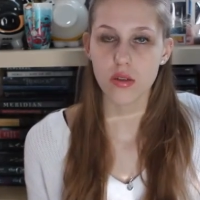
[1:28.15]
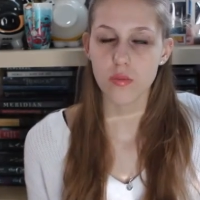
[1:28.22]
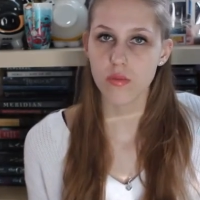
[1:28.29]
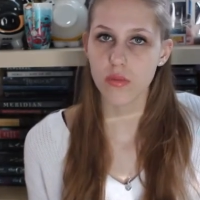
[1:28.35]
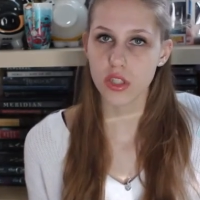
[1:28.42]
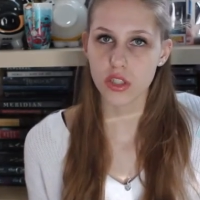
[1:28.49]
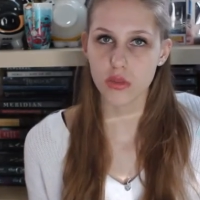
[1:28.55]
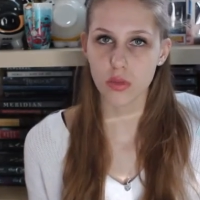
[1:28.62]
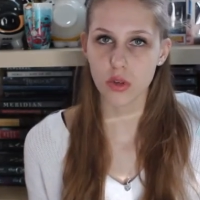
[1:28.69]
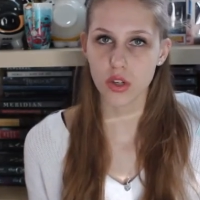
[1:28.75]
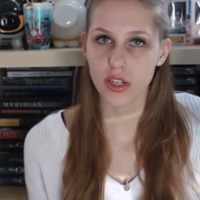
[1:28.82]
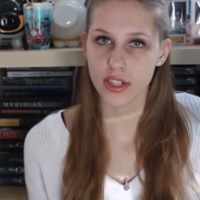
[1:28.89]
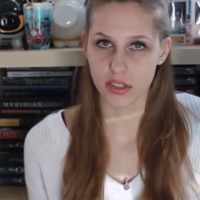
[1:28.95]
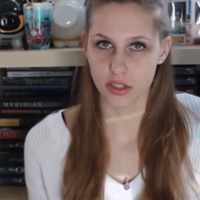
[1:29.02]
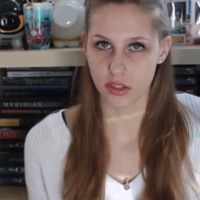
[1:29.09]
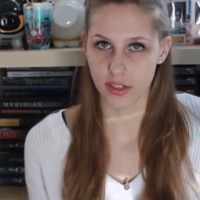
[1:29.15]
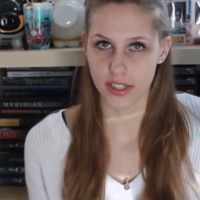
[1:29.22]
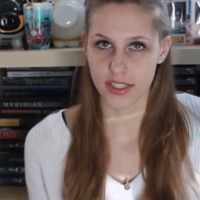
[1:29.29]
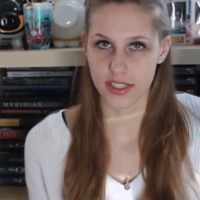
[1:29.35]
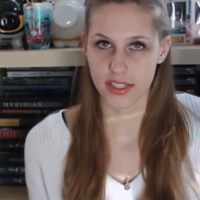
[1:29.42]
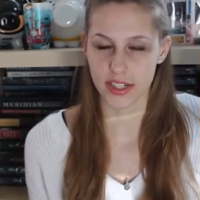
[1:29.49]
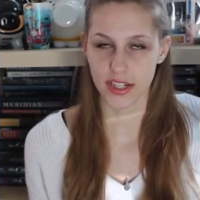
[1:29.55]
much more
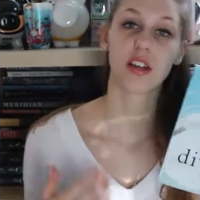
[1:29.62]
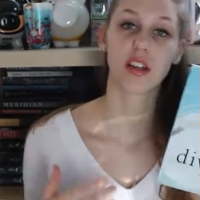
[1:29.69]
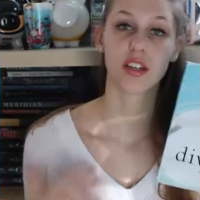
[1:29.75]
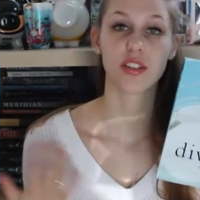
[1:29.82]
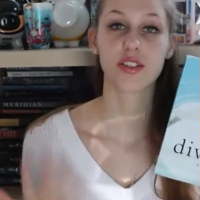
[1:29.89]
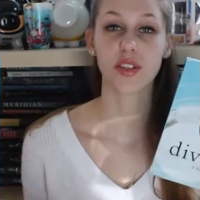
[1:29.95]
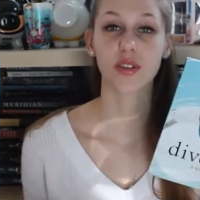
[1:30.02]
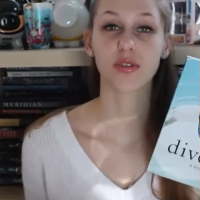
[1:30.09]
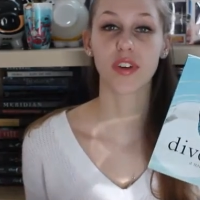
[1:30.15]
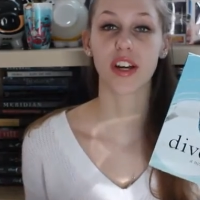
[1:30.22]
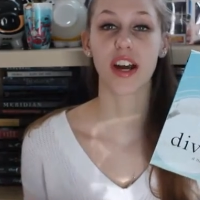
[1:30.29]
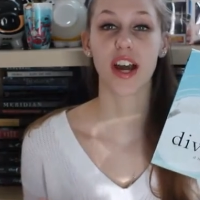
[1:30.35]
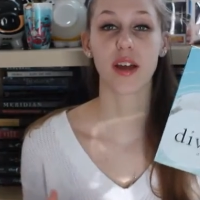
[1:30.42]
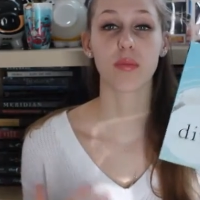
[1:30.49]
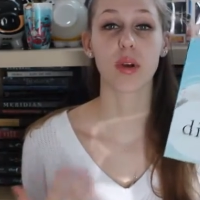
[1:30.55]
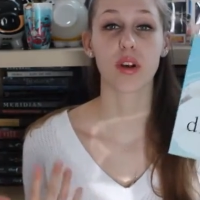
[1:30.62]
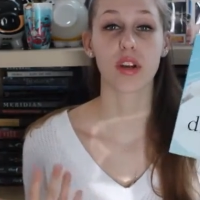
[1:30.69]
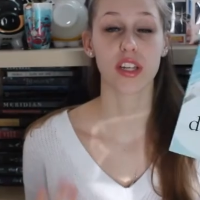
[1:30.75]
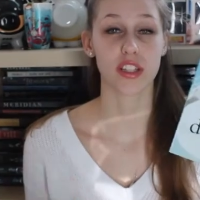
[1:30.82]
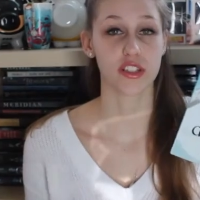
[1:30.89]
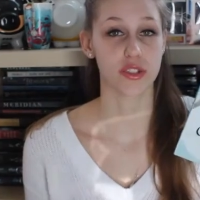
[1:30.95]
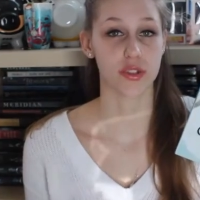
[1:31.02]
interesting. So far I'm
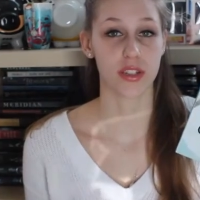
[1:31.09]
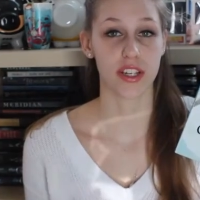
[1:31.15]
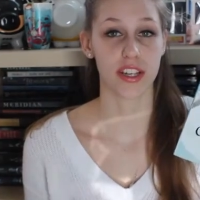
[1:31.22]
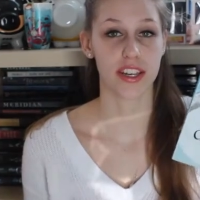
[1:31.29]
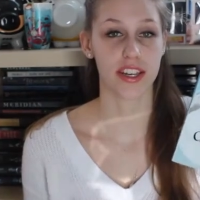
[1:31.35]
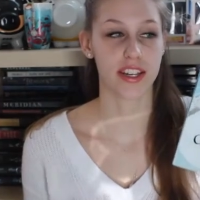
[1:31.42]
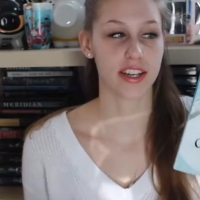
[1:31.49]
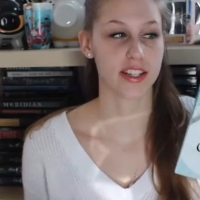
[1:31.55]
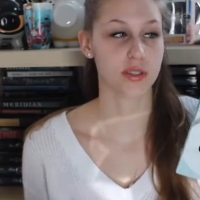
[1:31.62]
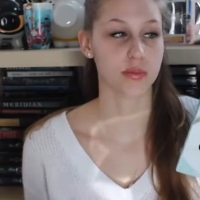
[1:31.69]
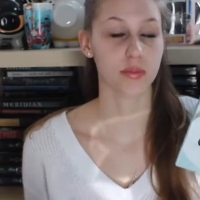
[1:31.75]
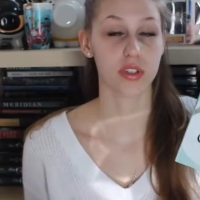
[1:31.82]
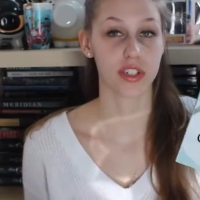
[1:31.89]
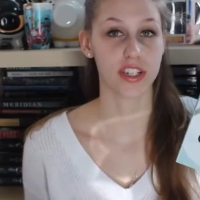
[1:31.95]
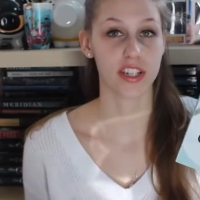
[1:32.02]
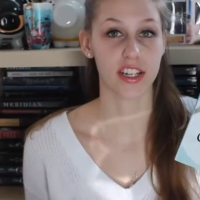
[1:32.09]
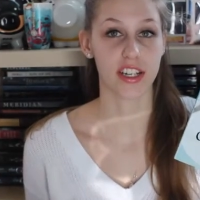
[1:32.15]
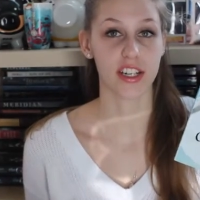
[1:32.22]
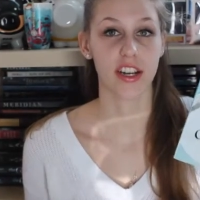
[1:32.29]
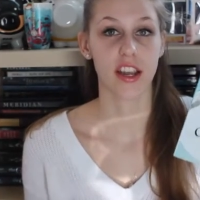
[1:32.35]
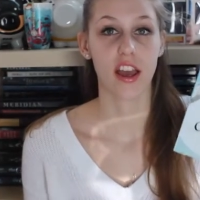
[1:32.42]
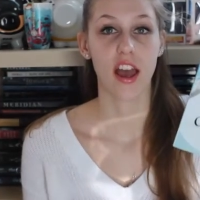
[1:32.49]
enjoying it. It's pretty
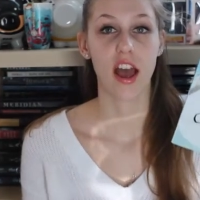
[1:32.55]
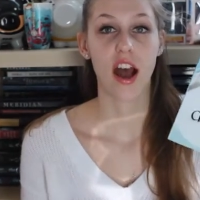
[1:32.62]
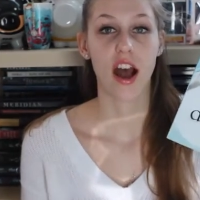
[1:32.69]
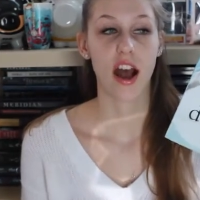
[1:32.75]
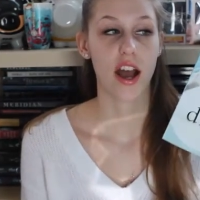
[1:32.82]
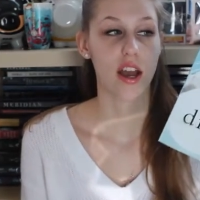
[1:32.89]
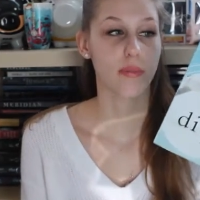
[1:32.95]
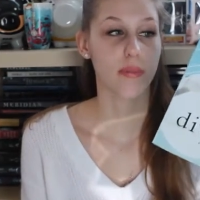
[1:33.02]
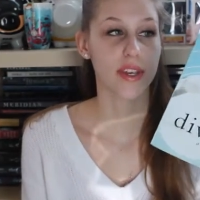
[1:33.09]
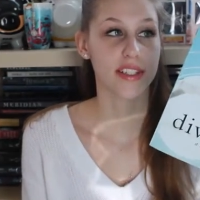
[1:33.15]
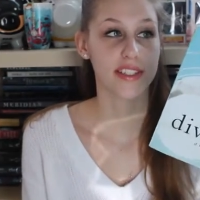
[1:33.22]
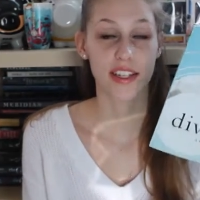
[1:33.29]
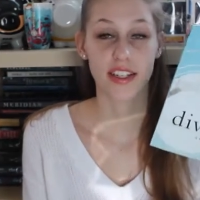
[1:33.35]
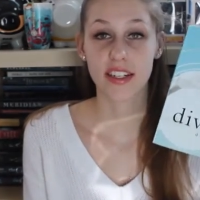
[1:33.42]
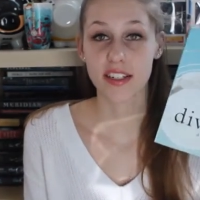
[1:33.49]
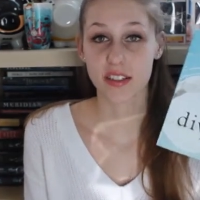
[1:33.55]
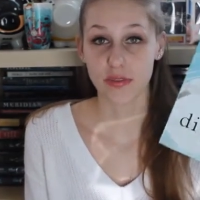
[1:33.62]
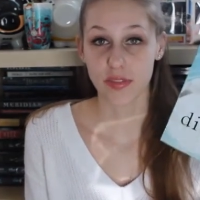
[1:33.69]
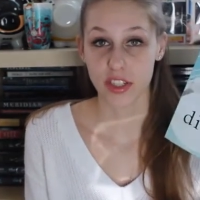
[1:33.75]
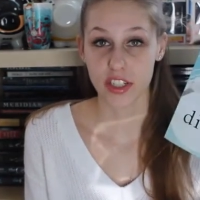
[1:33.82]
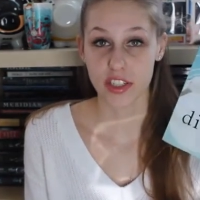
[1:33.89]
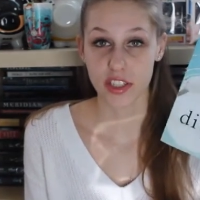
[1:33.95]
good. I'm excited to
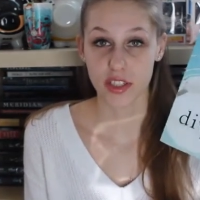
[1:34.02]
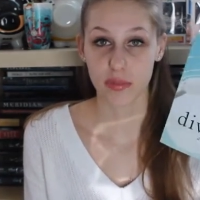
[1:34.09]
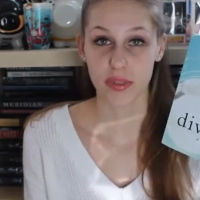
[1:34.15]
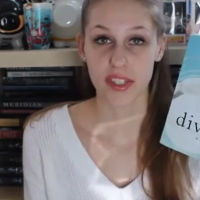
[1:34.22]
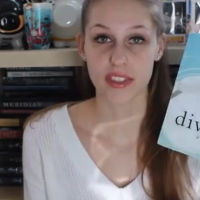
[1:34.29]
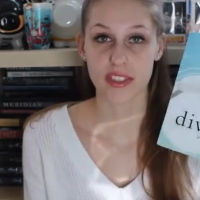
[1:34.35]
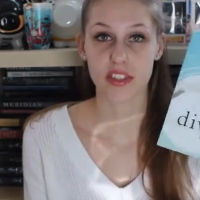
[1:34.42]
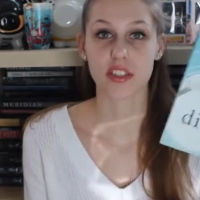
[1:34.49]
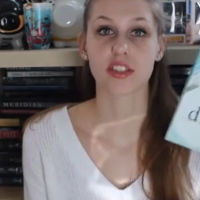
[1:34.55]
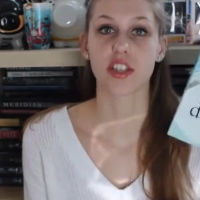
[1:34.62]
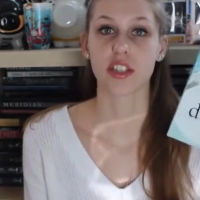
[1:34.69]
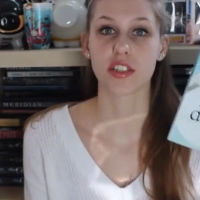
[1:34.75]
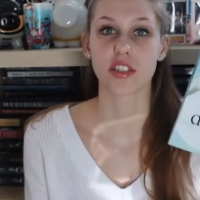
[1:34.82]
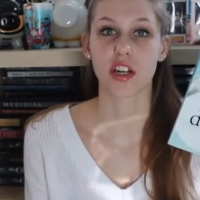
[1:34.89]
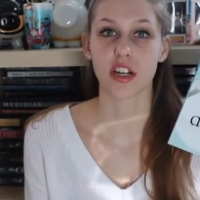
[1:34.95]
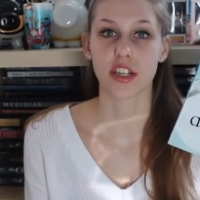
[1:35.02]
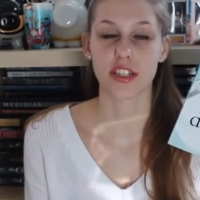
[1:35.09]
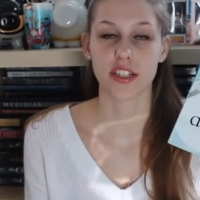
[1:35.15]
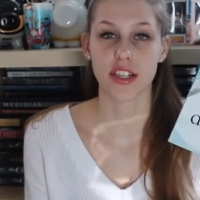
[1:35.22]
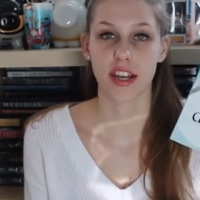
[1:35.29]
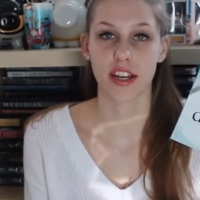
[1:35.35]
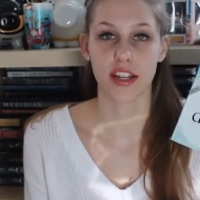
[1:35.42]
finish it because it's just starting
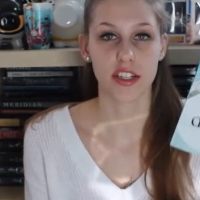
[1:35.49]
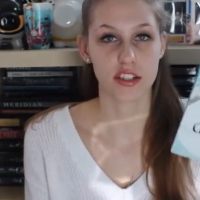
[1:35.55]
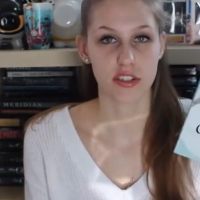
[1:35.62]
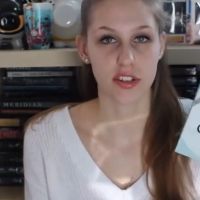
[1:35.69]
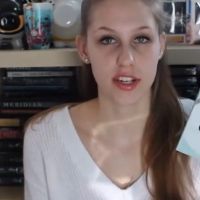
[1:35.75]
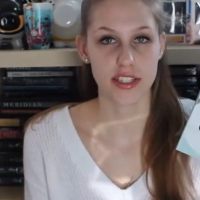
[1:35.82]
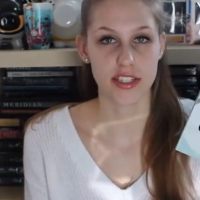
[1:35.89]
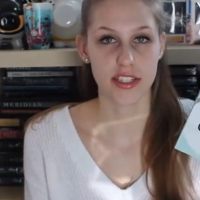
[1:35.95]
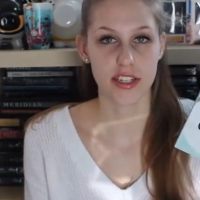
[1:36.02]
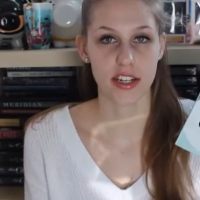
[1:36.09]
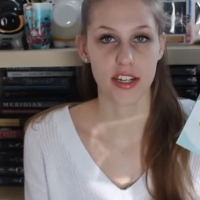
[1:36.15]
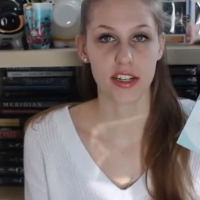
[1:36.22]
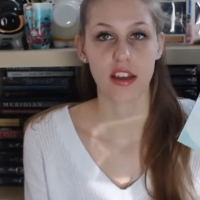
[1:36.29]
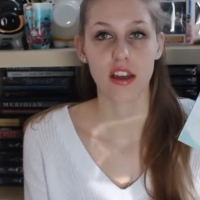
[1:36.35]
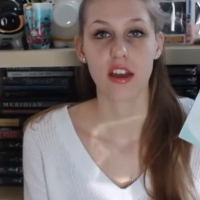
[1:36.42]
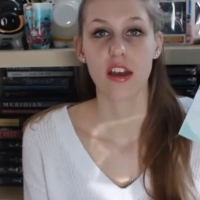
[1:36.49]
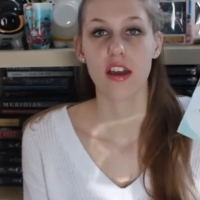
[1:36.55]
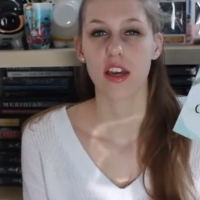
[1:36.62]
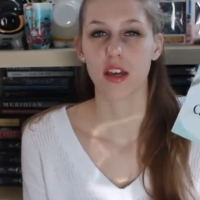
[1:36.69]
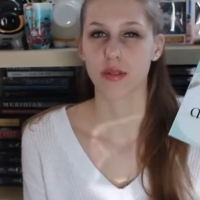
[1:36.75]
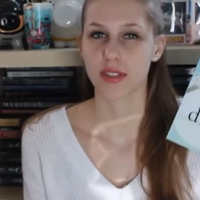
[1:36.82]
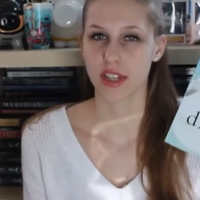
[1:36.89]
to get interesting.
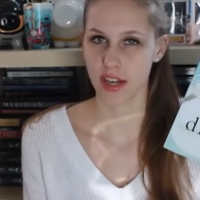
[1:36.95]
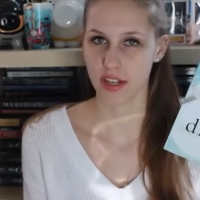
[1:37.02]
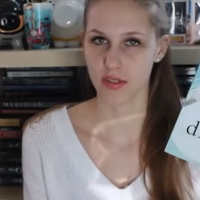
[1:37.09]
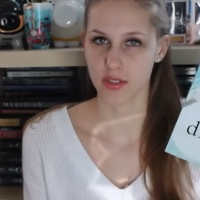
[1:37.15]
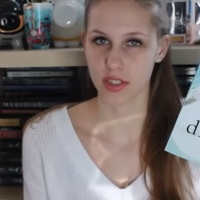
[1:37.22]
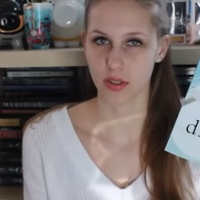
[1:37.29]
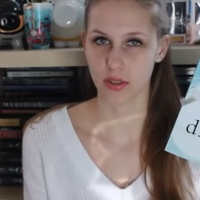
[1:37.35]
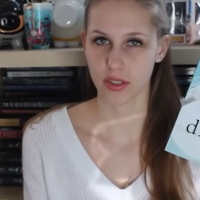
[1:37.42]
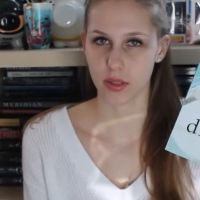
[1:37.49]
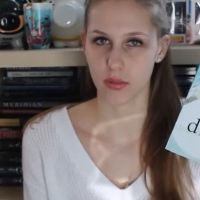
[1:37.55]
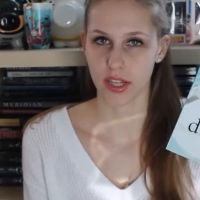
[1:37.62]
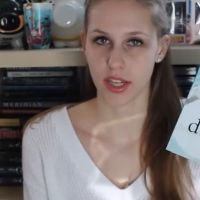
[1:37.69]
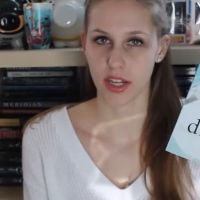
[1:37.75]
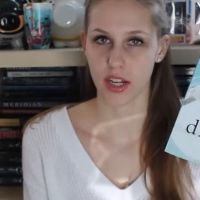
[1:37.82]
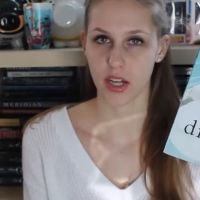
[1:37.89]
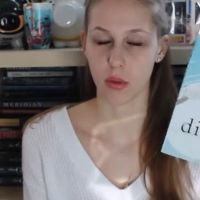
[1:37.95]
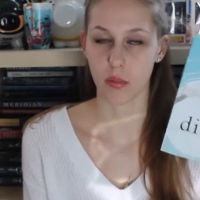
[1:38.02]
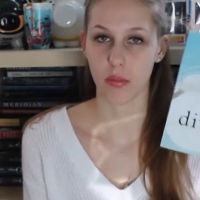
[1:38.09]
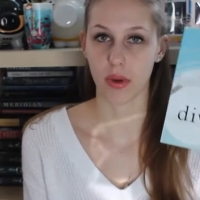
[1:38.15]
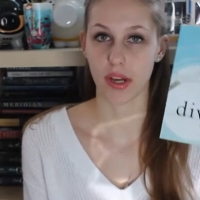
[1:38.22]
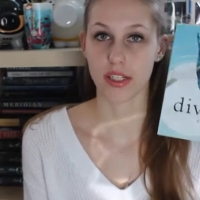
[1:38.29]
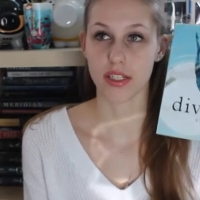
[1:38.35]
It was kind of slow at the beginning,
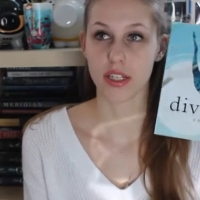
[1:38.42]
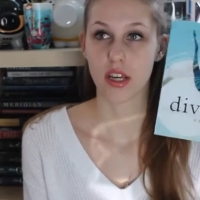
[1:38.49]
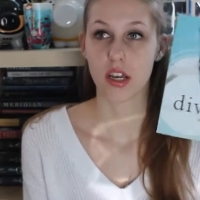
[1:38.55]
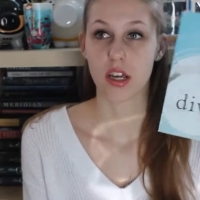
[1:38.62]
but